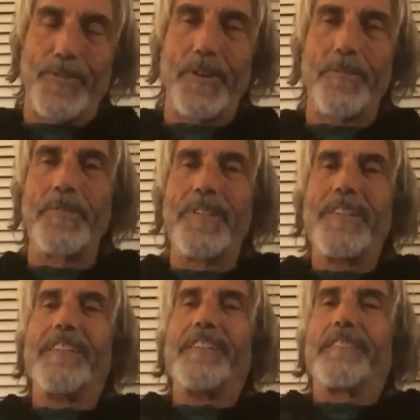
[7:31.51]
So
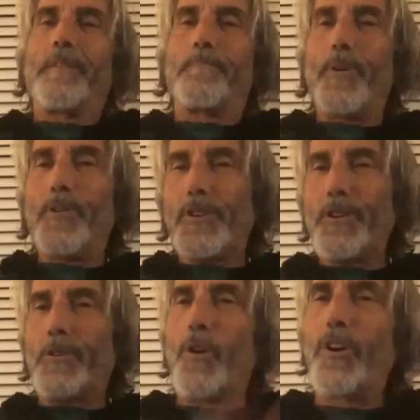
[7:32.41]
the
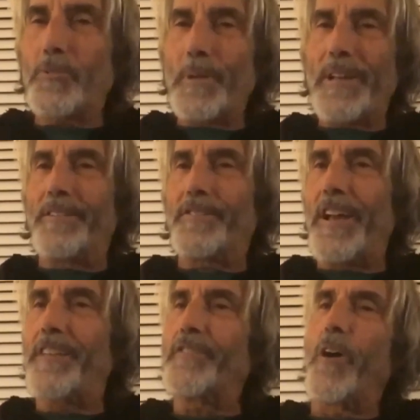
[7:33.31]
person calls me and
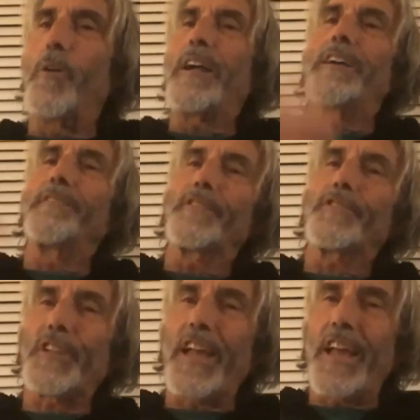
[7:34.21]
says, "Oh, I
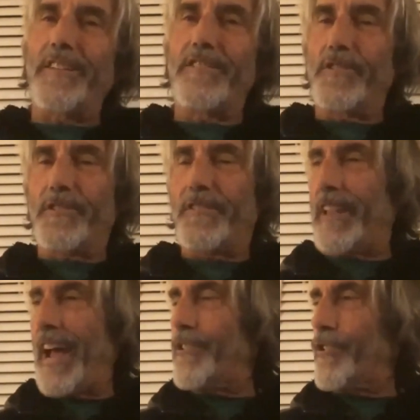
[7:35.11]
understand your
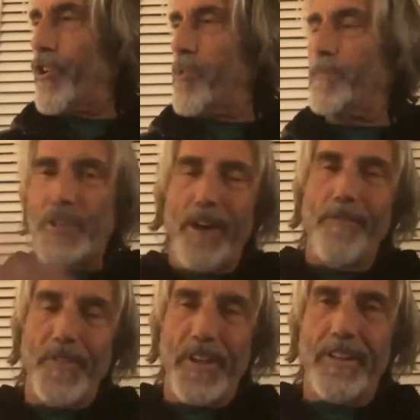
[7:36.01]
that term
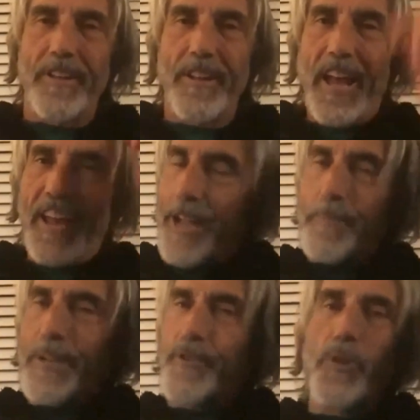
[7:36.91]
selfing, and
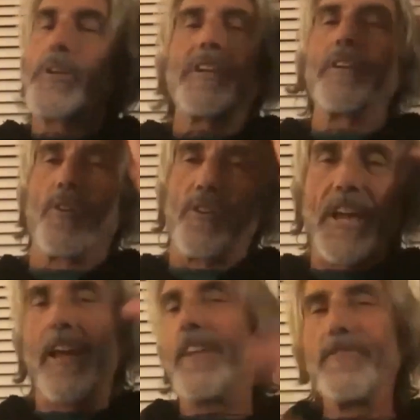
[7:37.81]
I've been doing it all
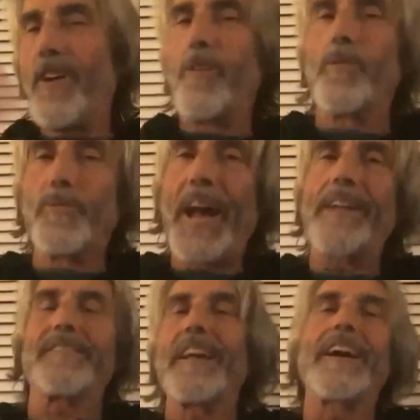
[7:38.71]
day." No,
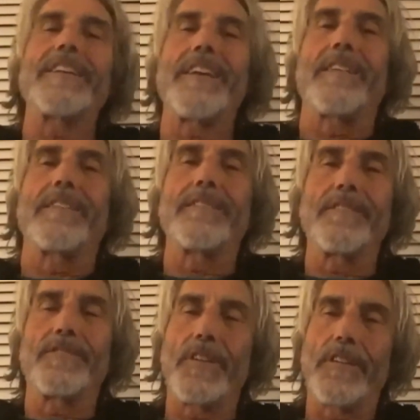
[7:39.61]
that's not it.
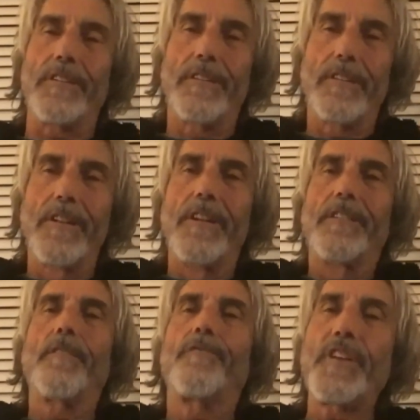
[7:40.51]
You see,
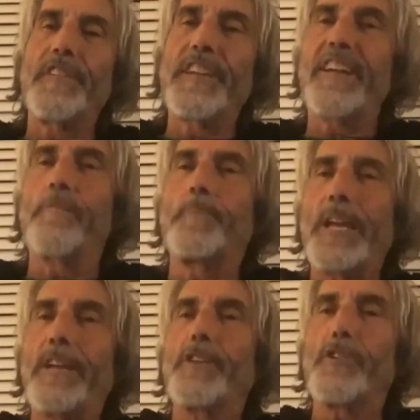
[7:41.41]
the feeling of
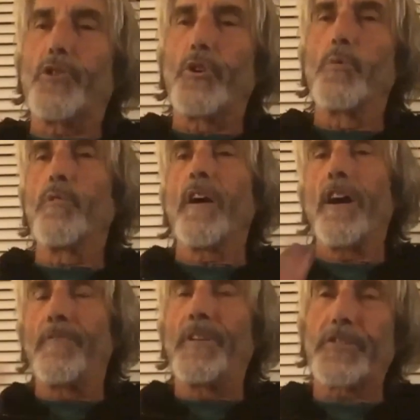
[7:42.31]
being the doer
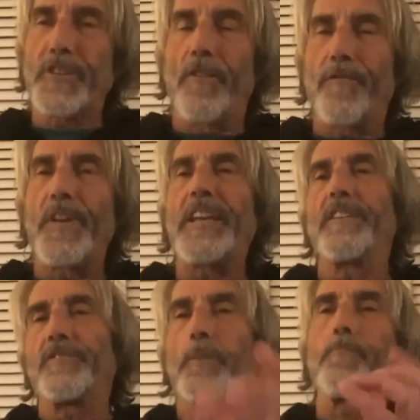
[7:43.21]
of the selfing
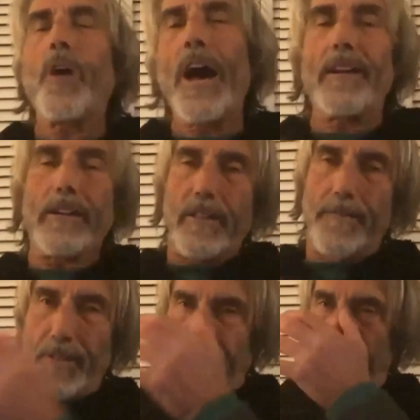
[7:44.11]
is the product
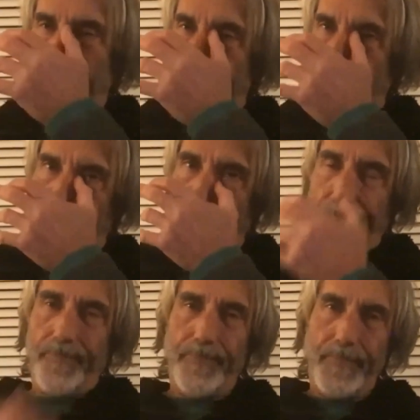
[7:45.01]
of the selfing.
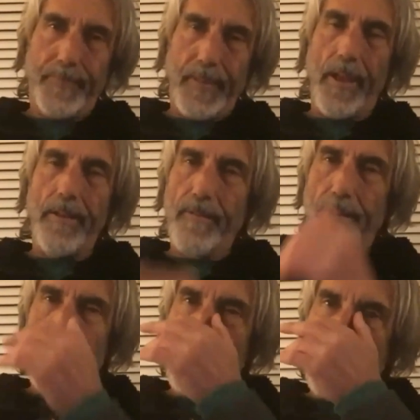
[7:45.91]
Yeah.
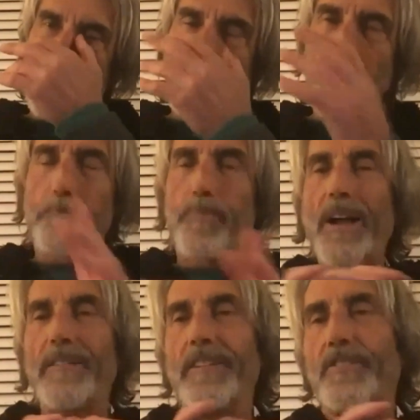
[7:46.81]
So the
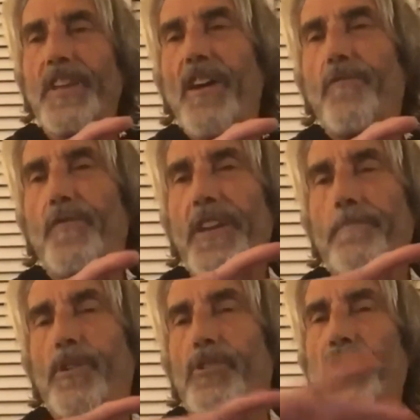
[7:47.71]
pro- the
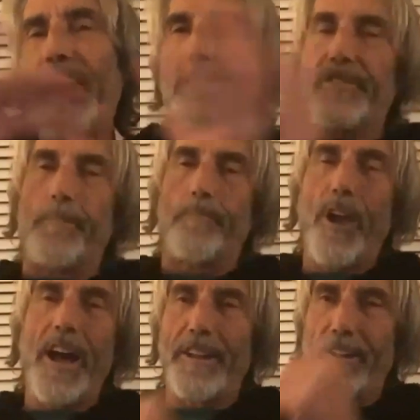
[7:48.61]
selfing projects the
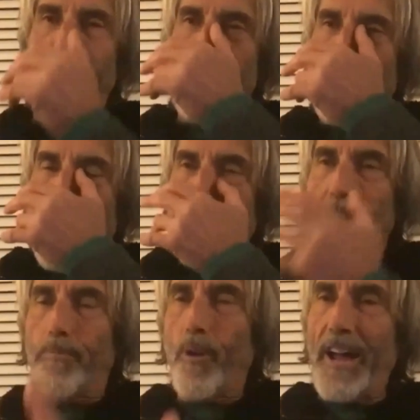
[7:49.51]
product, and
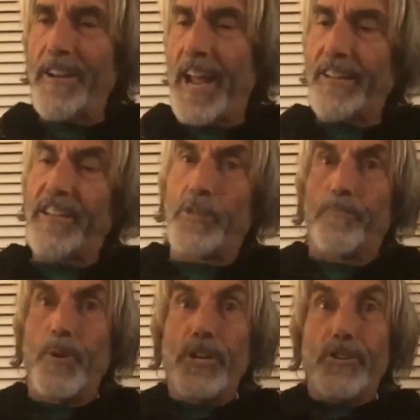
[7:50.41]
the product is
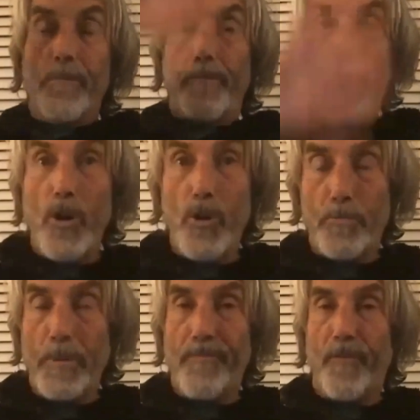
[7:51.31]

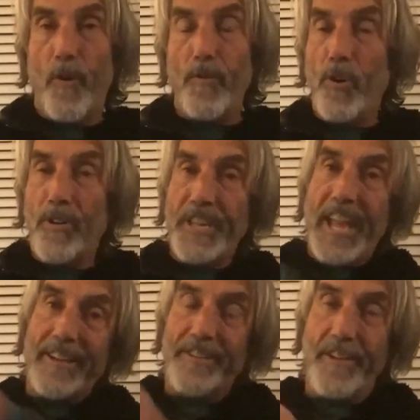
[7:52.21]
presupposed before all
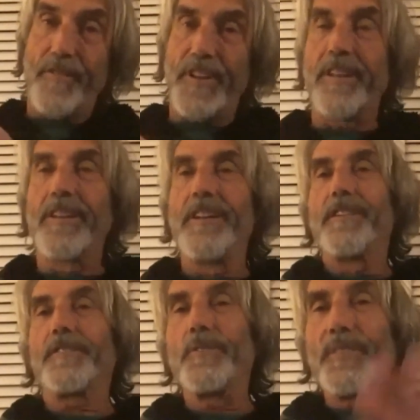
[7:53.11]
the activity.
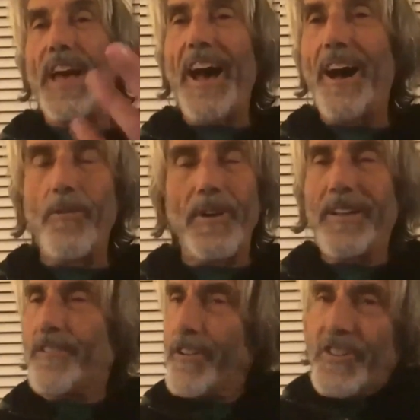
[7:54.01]
So now
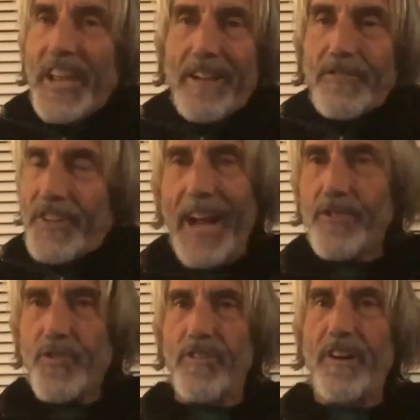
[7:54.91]
it just sounds
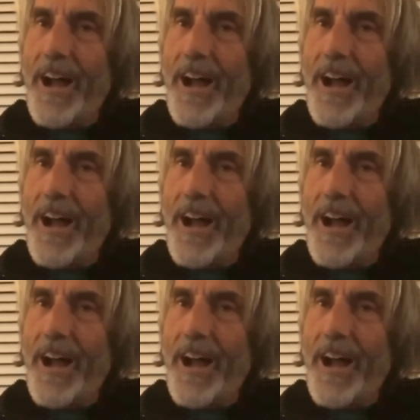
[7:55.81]
natural.